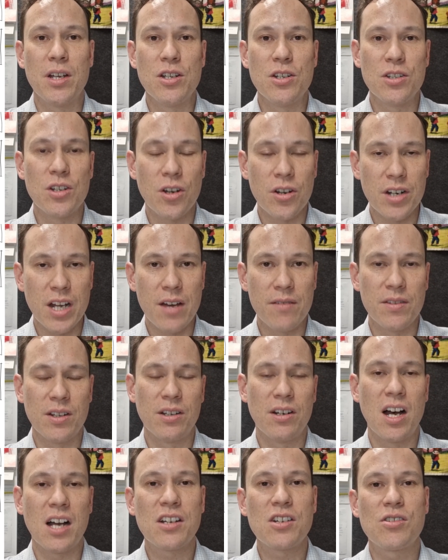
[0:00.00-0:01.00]
You don't have the
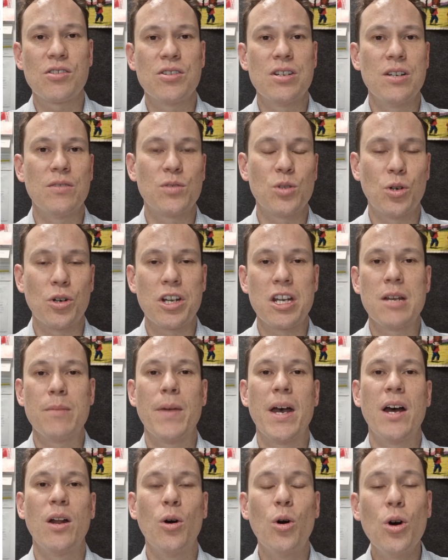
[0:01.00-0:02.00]
luxury of talking
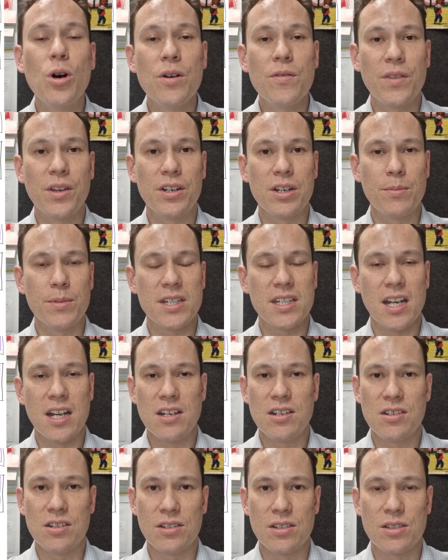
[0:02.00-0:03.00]
about all of the
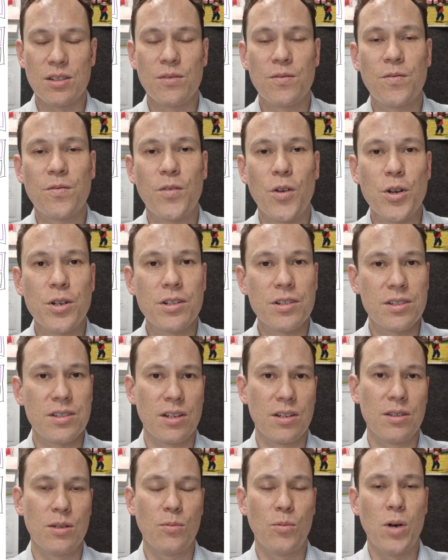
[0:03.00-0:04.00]
limitations, so focus
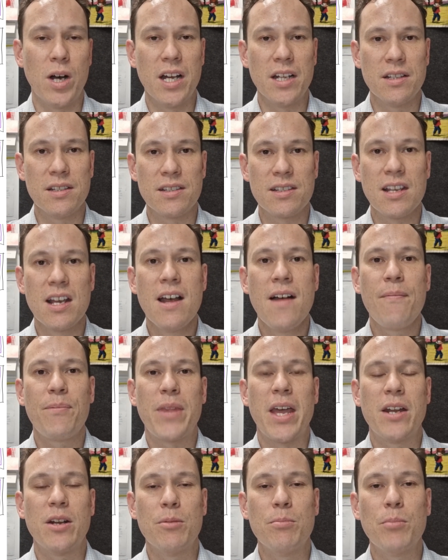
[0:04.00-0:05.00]
on the ones
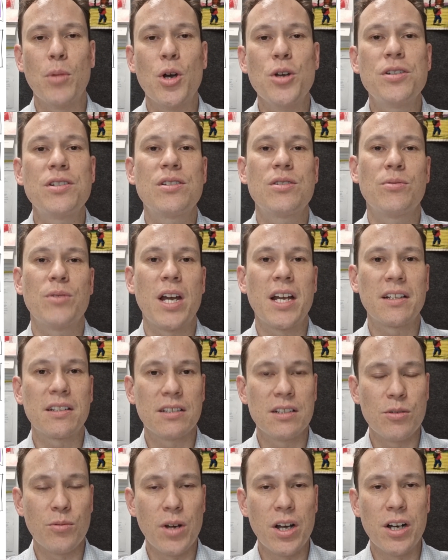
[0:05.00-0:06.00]
that are most
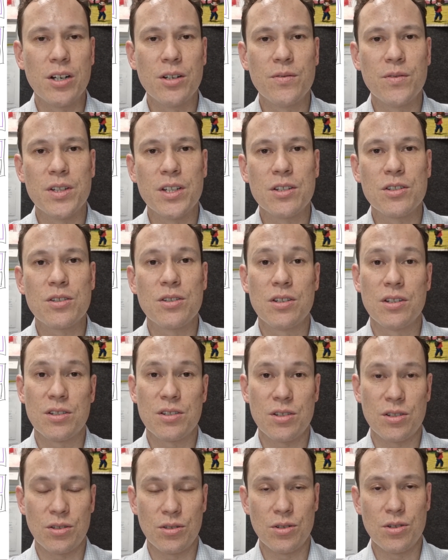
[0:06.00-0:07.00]
directly relevant to the
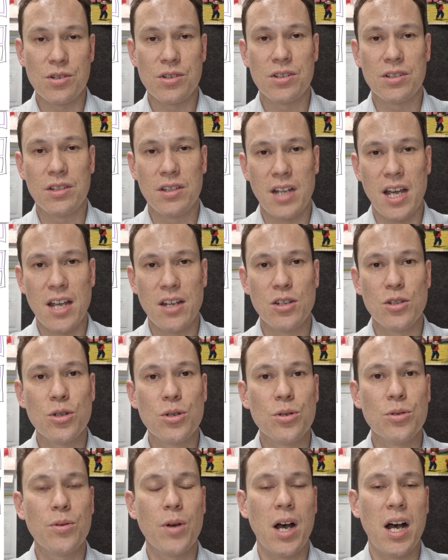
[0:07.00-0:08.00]
solution that
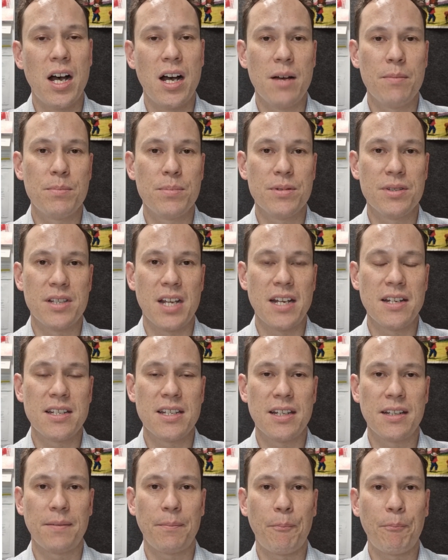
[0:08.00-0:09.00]
you are
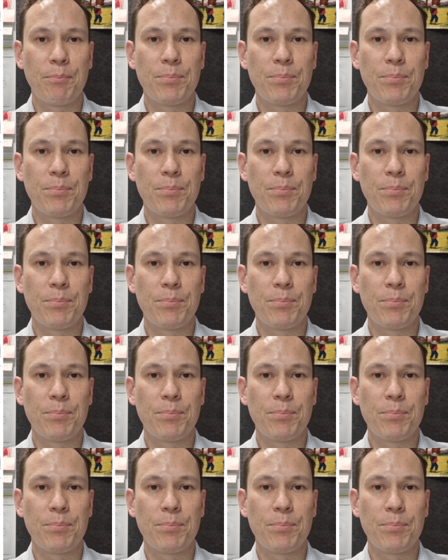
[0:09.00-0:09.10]
presenting.